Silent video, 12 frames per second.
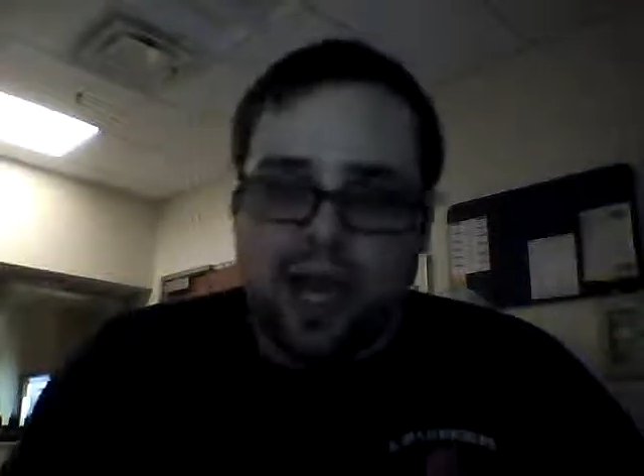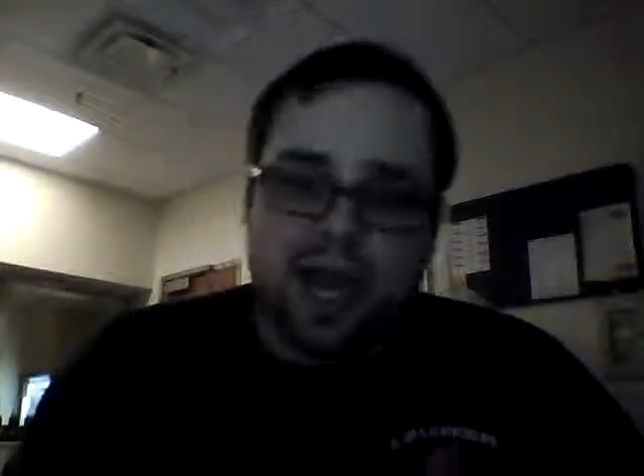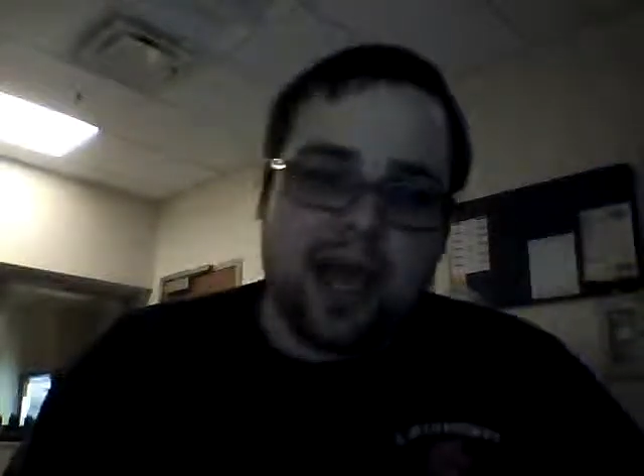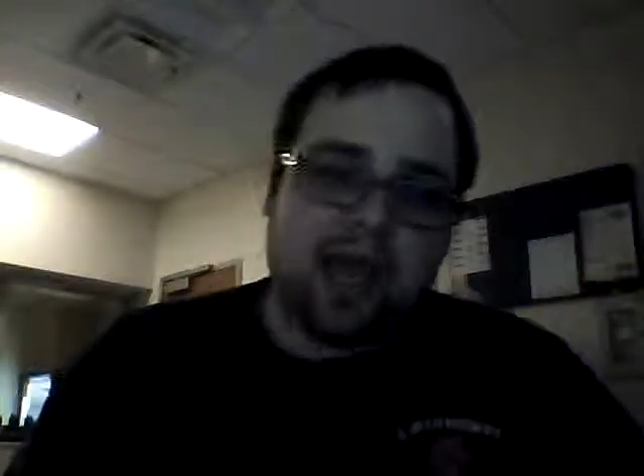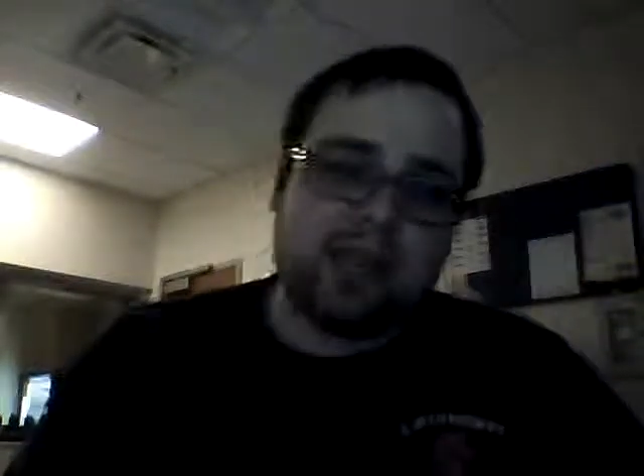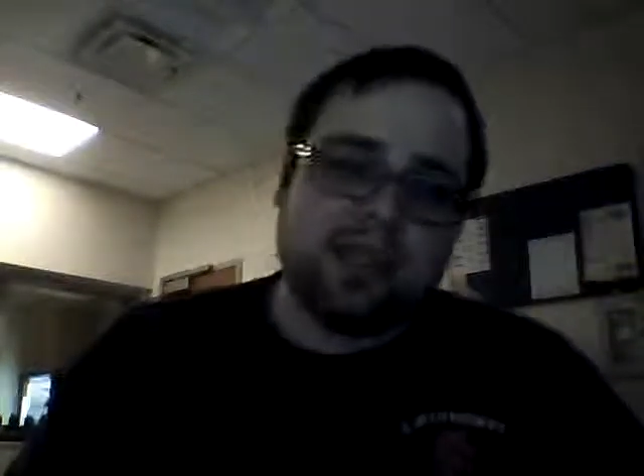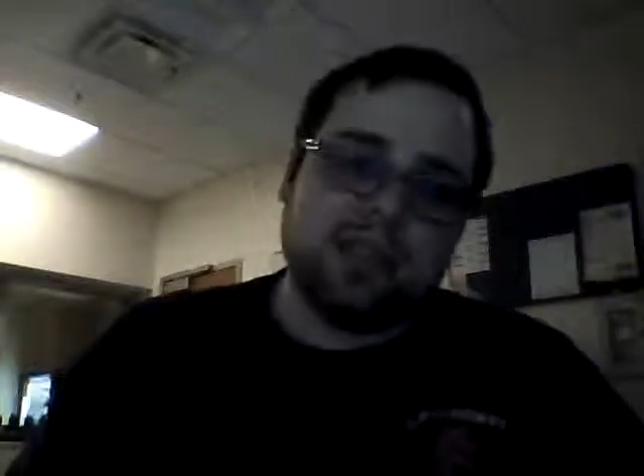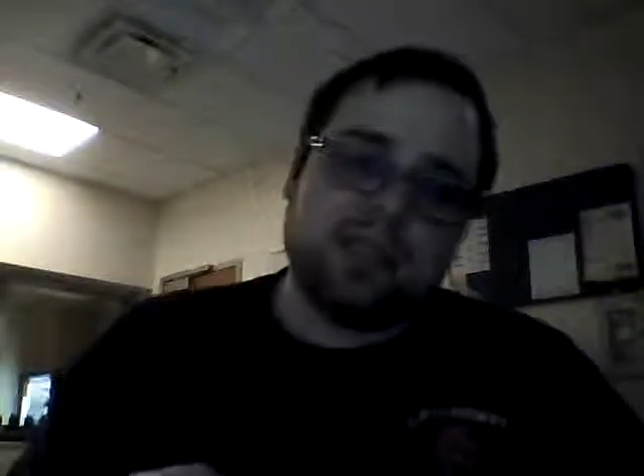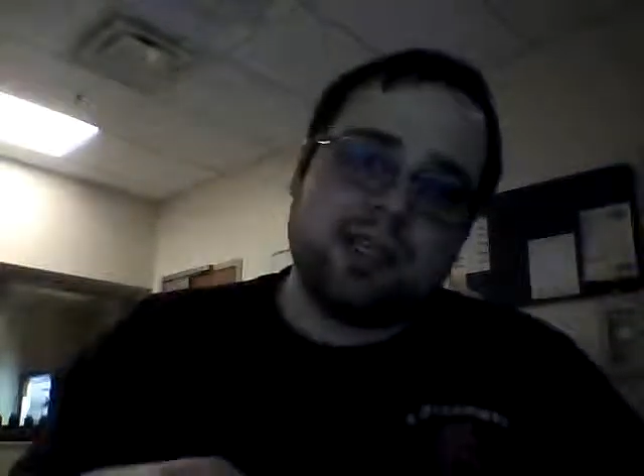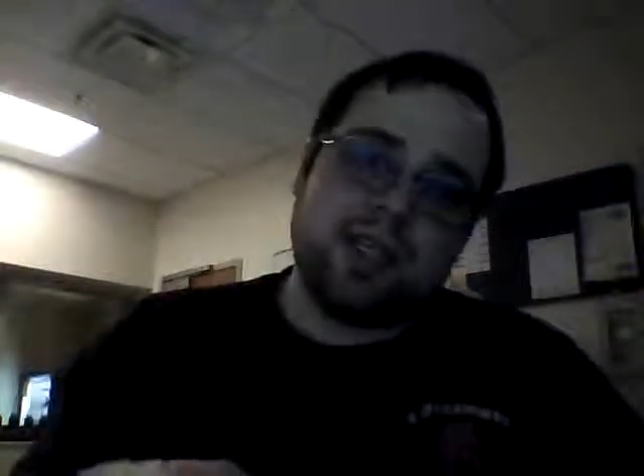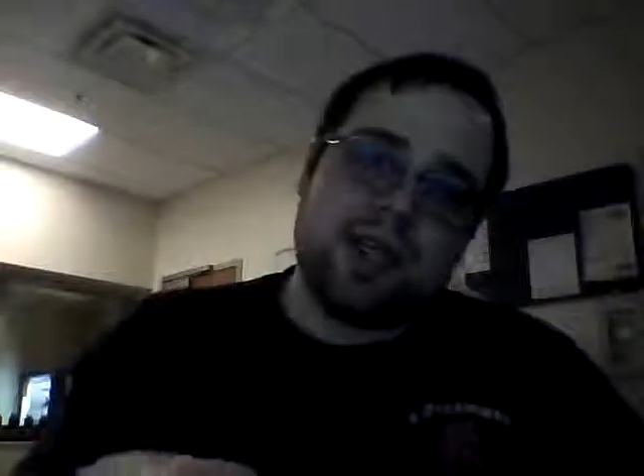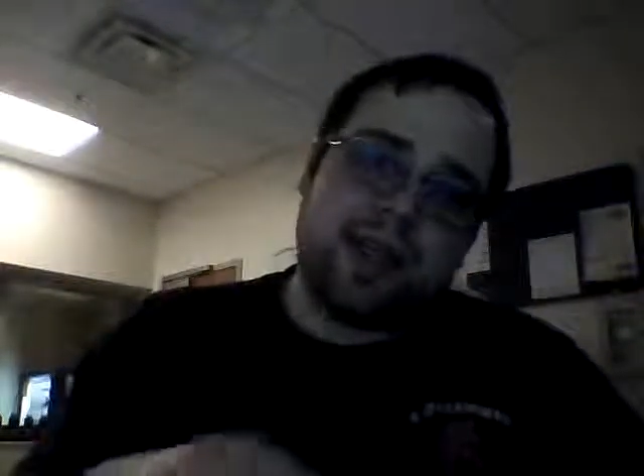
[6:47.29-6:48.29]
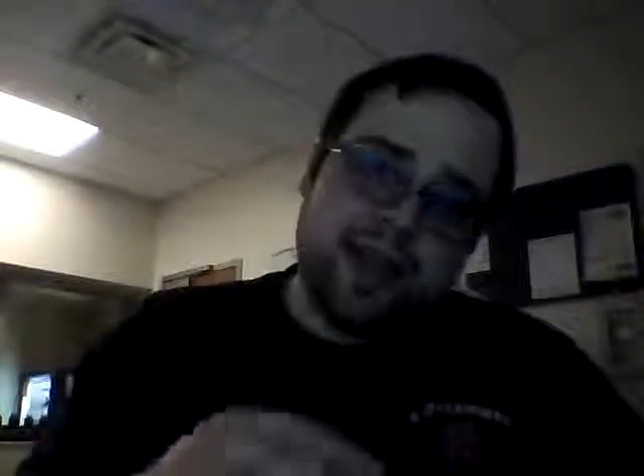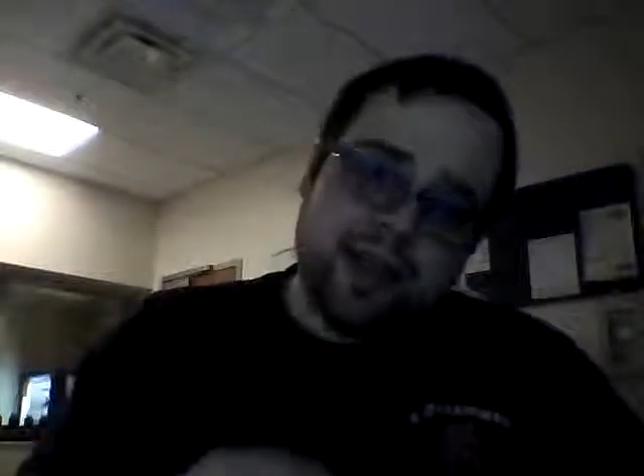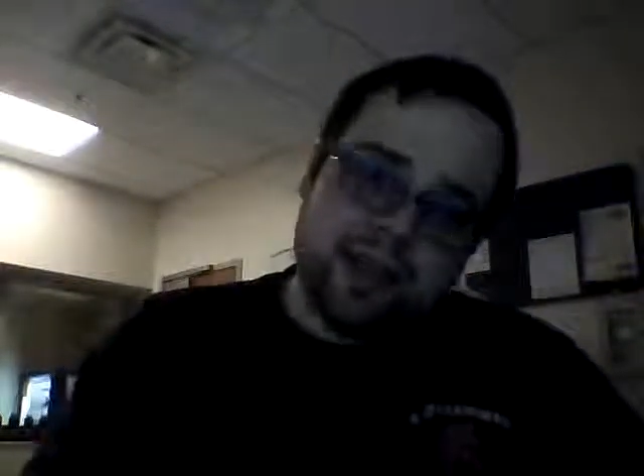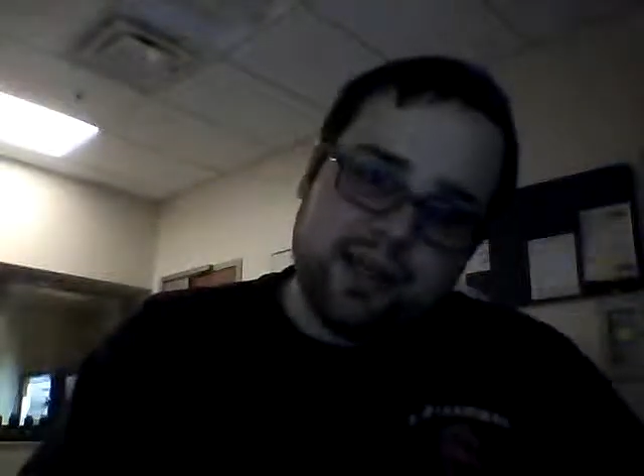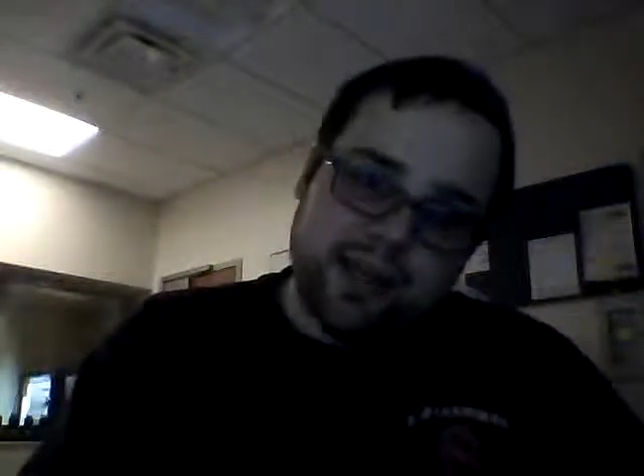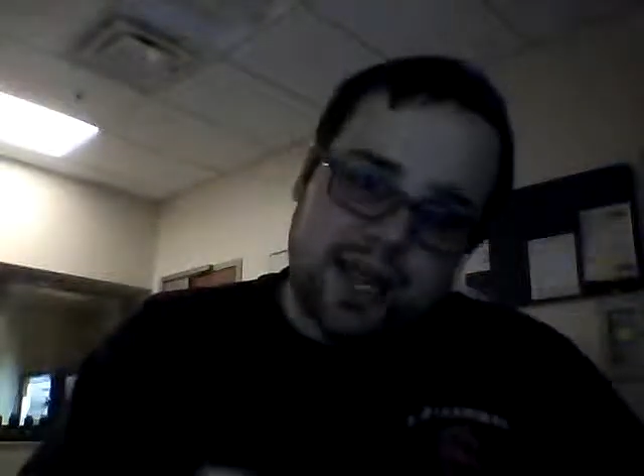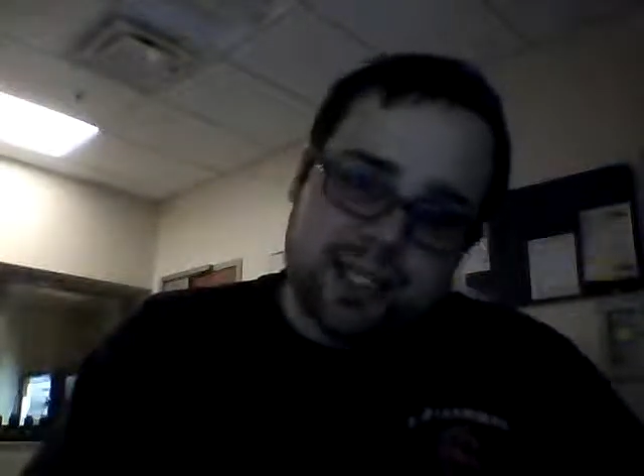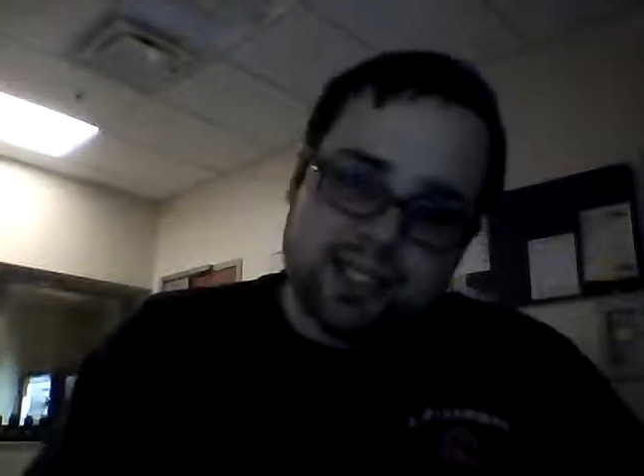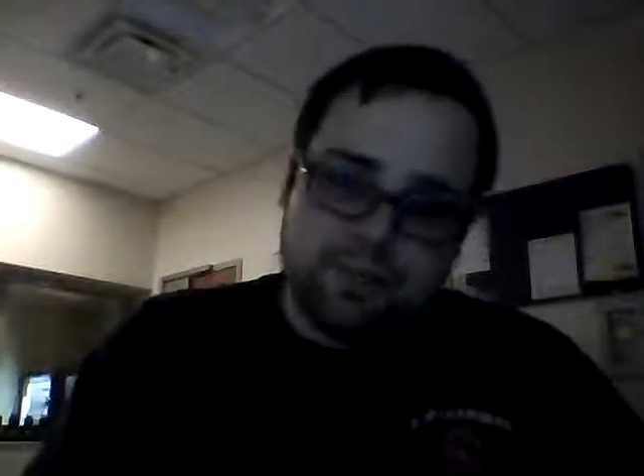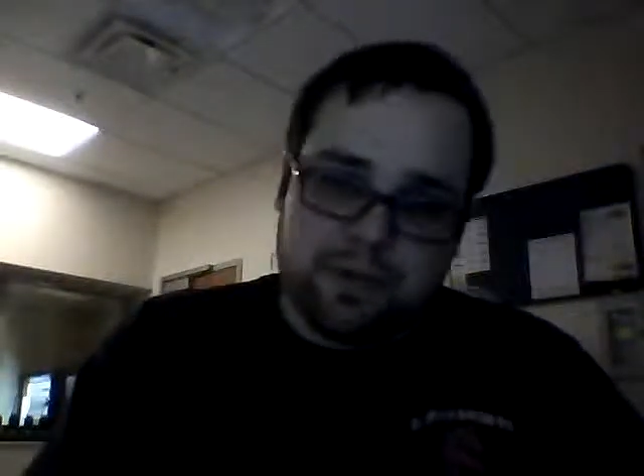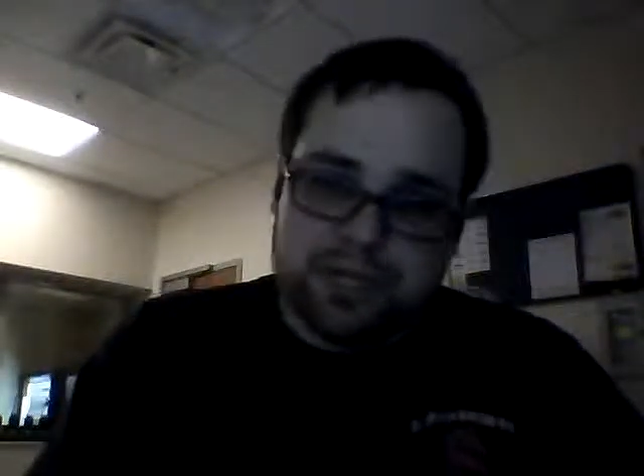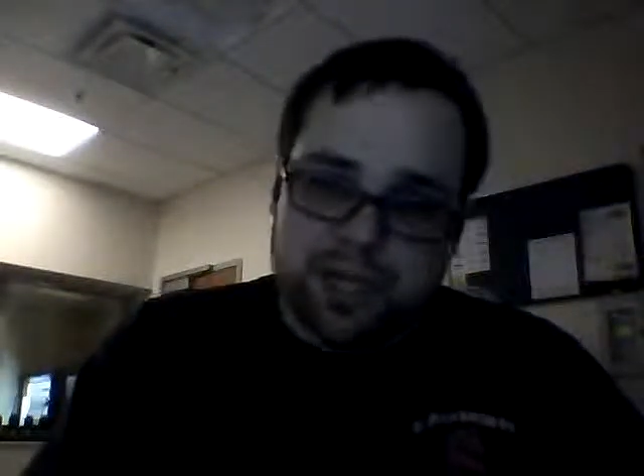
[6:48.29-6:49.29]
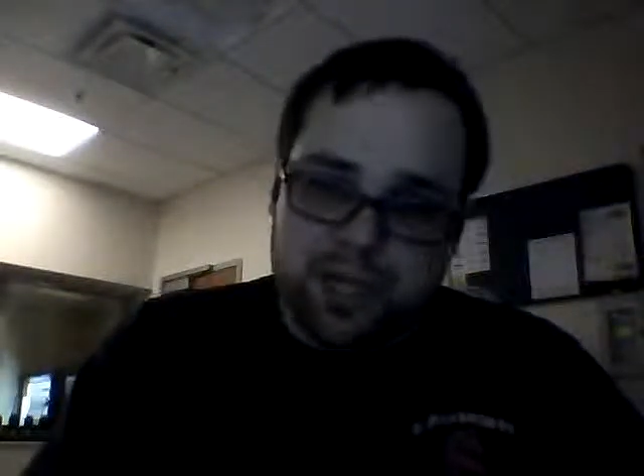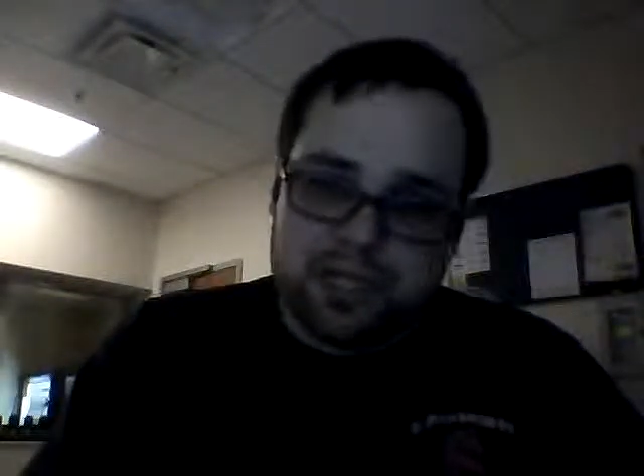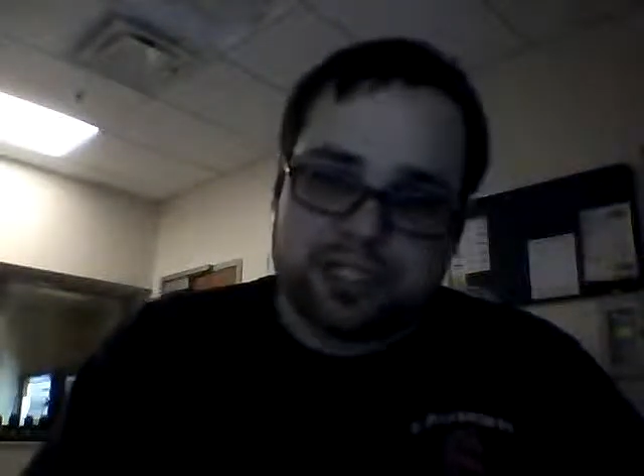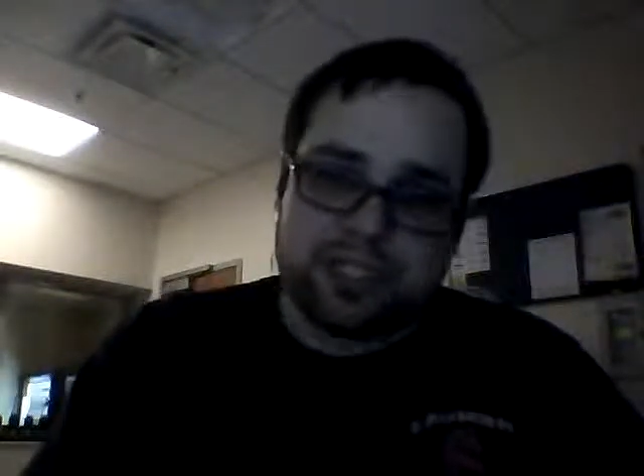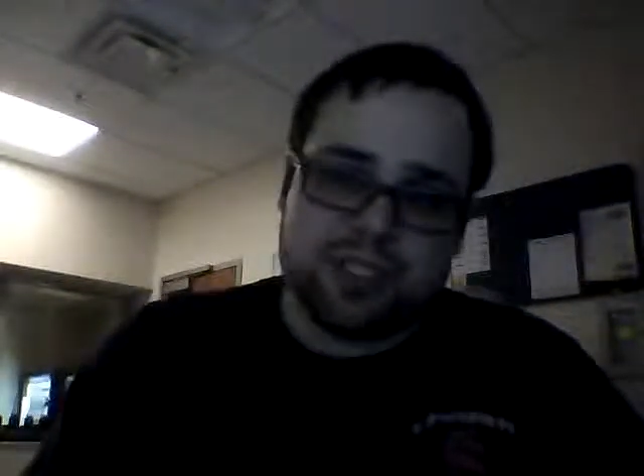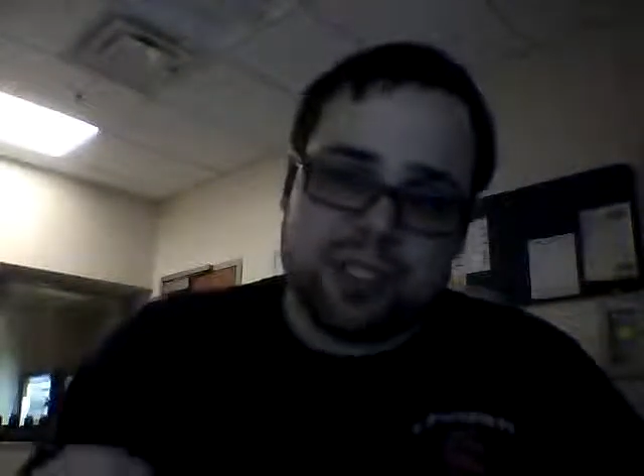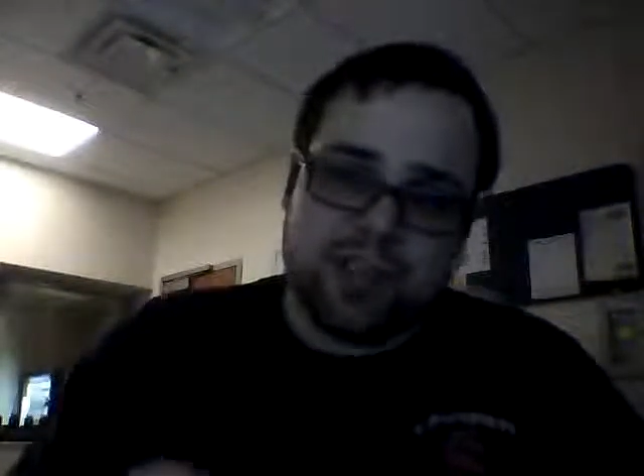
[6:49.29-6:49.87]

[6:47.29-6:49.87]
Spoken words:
and as a precaution,